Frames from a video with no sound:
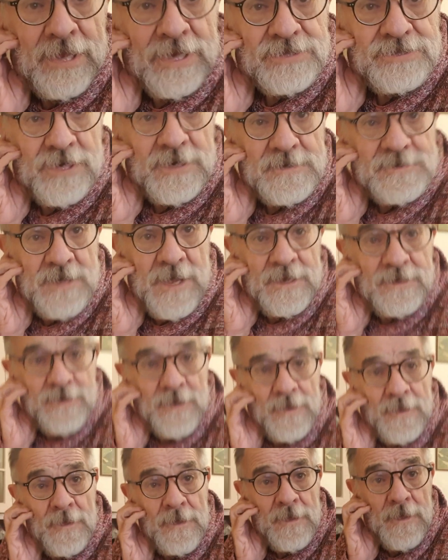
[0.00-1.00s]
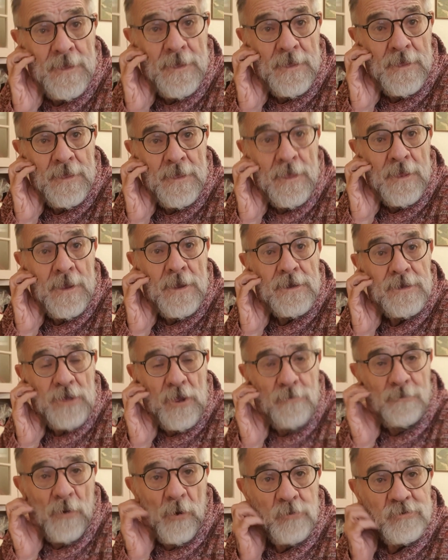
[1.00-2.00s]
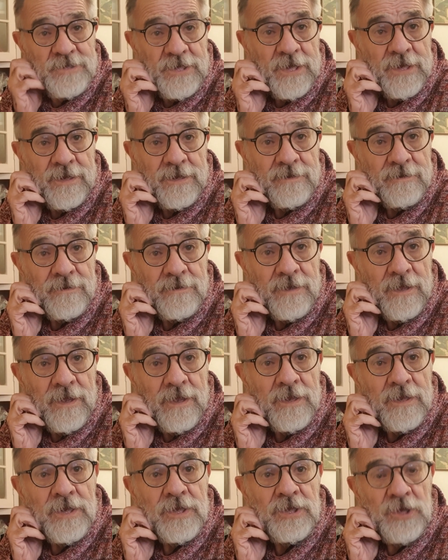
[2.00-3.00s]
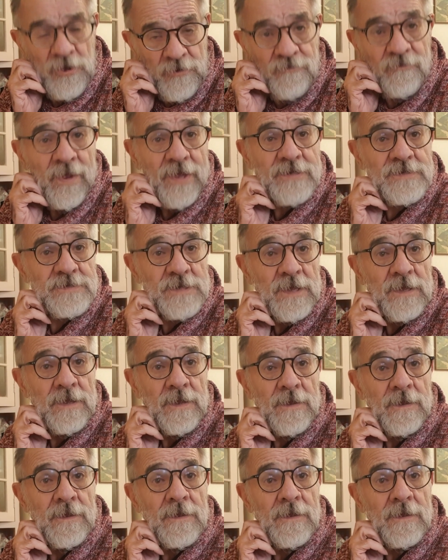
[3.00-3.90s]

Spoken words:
She said, you bought it, you fix it.